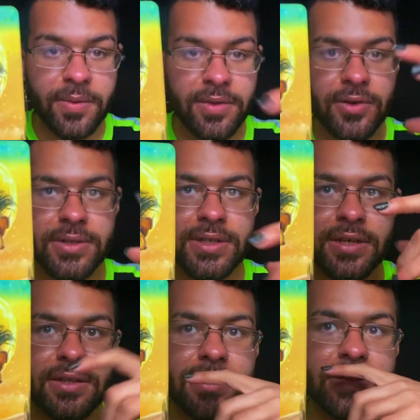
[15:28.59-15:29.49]
of, there's
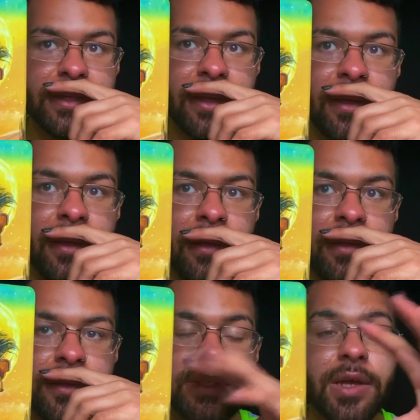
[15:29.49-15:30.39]
like this,
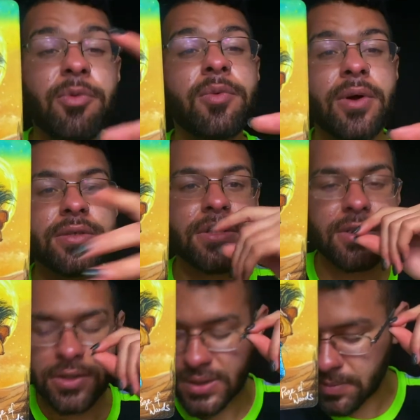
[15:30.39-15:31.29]
someone wants to
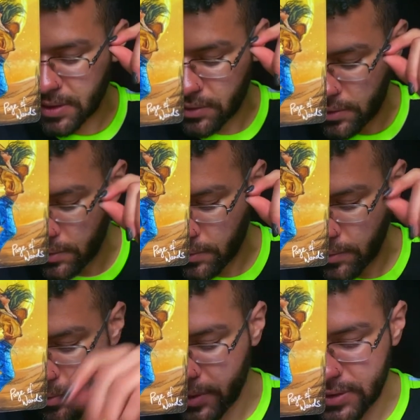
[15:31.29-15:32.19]
start something new
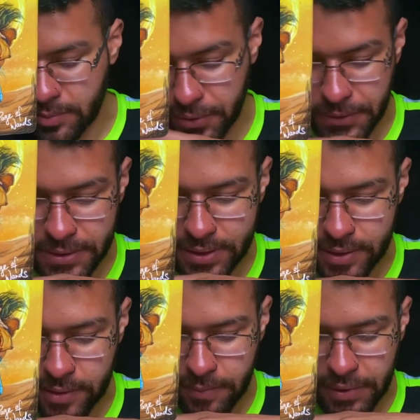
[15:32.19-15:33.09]
with some
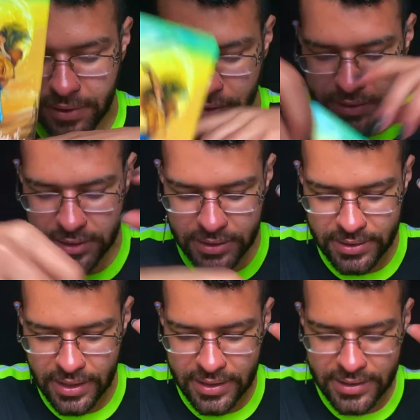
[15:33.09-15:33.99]
person, but there's
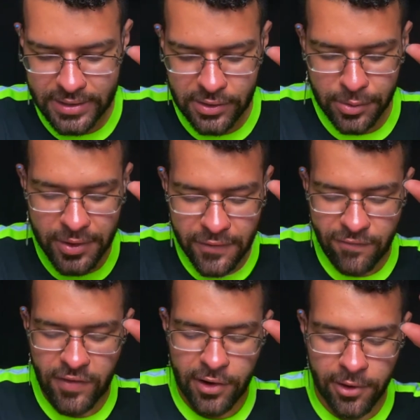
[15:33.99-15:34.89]
just like this little bit of
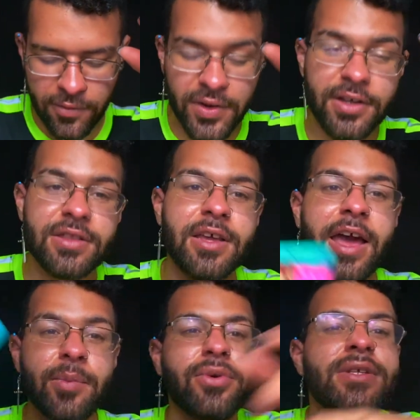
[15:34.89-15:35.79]
fear, right? The
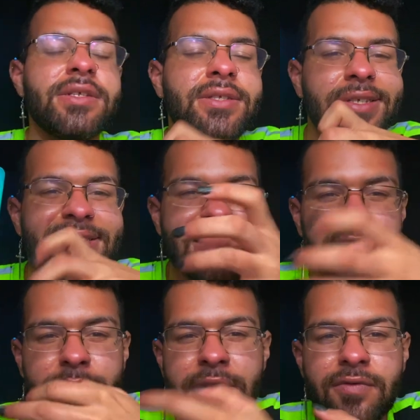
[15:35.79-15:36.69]
high priestess is a
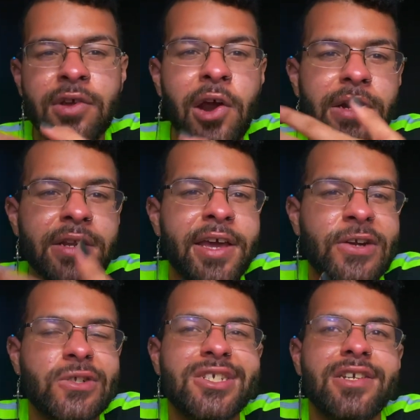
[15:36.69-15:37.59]
little bit of guarded
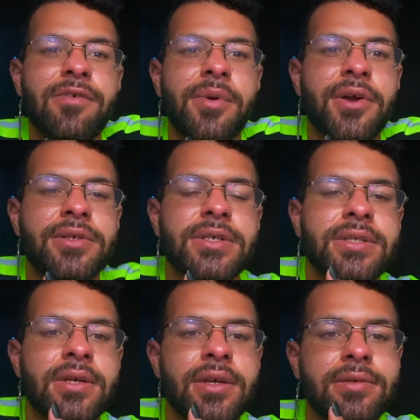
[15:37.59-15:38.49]
energy of where it's
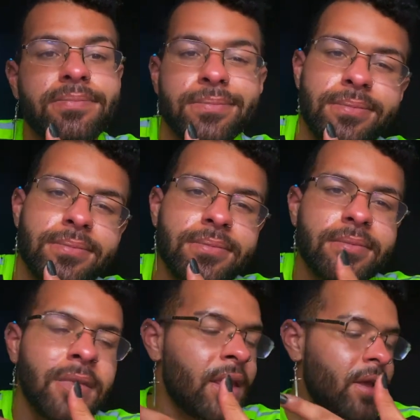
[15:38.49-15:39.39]
just like,
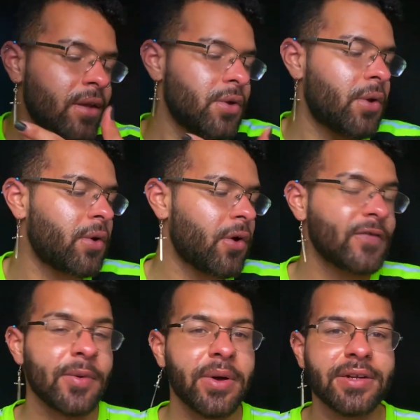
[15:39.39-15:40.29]
mm, you don't know
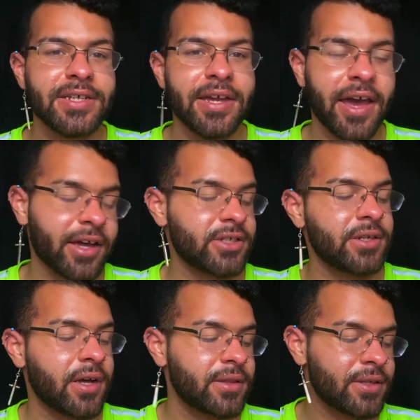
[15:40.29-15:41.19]
if you want to take
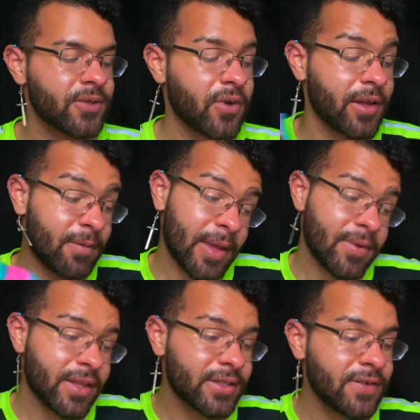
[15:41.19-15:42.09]
action on this, right? And
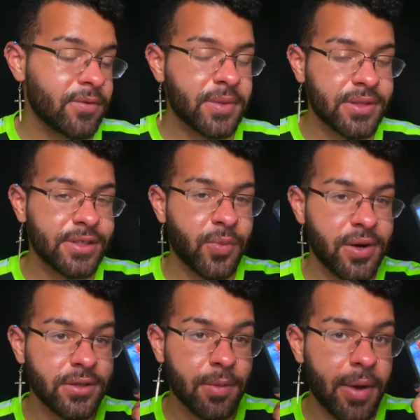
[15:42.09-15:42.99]
maybe that's even what this
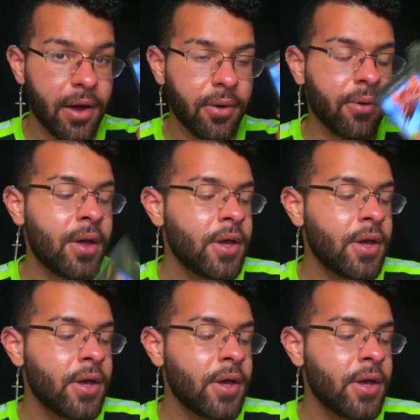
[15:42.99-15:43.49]
spread is about,